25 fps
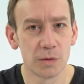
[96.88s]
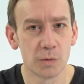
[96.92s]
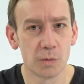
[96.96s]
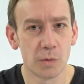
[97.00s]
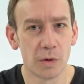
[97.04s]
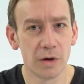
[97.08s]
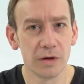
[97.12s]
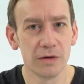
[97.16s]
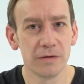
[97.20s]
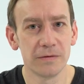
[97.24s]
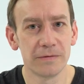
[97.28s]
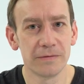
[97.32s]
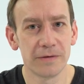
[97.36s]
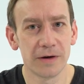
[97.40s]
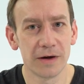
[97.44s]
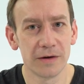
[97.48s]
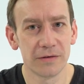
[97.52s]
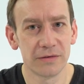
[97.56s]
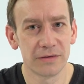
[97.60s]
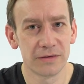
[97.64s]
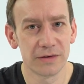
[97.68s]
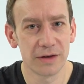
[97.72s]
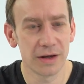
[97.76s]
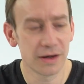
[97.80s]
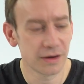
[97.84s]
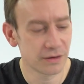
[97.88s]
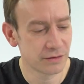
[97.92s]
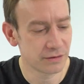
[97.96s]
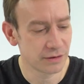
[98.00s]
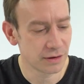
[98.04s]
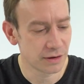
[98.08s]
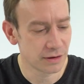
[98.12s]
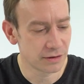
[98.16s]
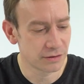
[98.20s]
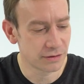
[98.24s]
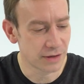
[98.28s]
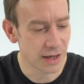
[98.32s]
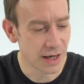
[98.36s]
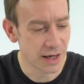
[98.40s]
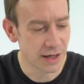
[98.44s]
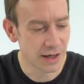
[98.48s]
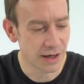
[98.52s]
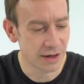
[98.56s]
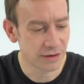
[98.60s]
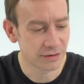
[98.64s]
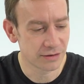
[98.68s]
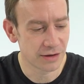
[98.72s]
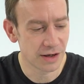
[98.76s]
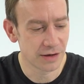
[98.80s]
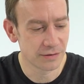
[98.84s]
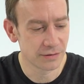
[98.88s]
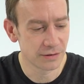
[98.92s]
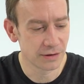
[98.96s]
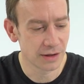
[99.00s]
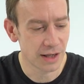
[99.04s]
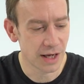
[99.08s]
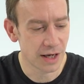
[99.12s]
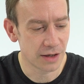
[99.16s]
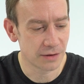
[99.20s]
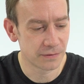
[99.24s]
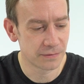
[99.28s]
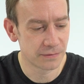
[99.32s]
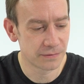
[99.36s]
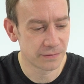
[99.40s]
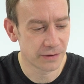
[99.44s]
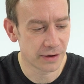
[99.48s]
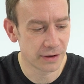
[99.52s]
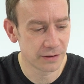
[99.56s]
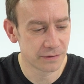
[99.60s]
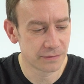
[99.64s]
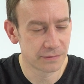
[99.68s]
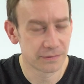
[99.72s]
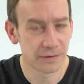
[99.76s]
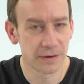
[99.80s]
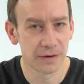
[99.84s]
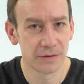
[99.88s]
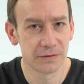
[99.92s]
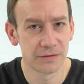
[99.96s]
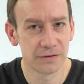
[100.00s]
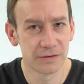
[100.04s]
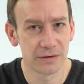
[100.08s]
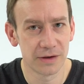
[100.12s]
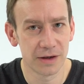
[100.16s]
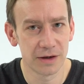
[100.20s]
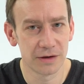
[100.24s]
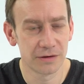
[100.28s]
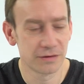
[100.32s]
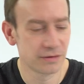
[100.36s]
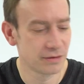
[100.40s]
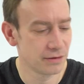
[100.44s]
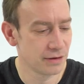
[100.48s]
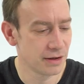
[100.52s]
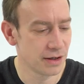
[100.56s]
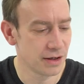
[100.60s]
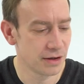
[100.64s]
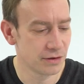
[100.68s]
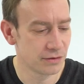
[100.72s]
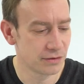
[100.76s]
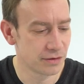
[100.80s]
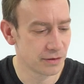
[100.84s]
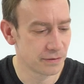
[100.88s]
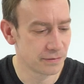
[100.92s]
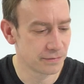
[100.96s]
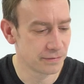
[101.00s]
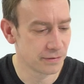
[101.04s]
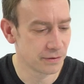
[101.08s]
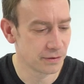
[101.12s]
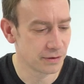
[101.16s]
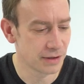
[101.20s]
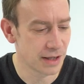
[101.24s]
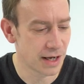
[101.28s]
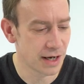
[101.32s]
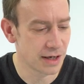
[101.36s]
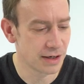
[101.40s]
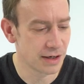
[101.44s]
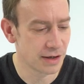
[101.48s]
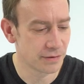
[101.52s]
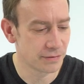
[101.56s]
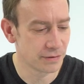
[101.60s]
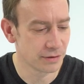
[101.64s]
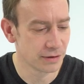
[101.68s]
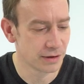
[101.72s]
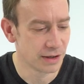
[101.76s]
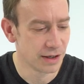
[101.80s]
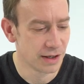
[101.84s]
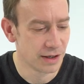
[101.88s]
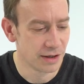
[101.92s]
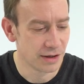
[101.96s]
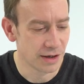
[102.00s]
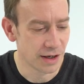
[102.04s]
156 is AS level and 556 is the full A level.